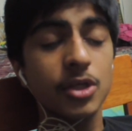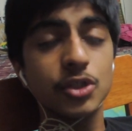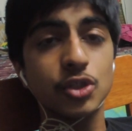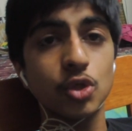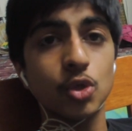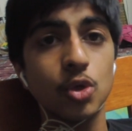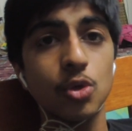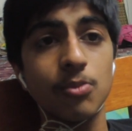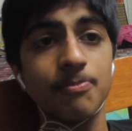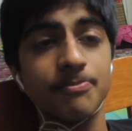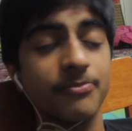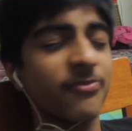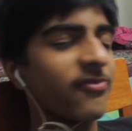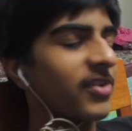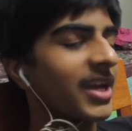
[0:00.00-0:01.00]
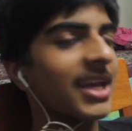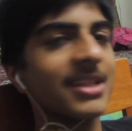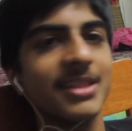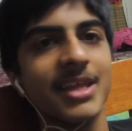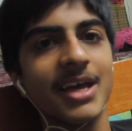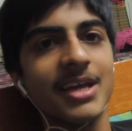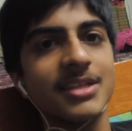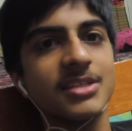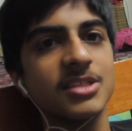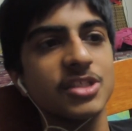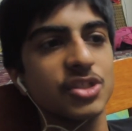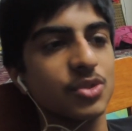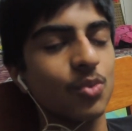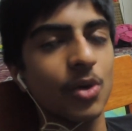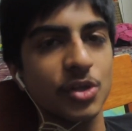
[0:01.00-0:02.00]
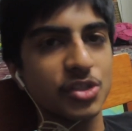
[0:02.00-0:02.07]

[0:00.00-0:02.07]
So forget that, just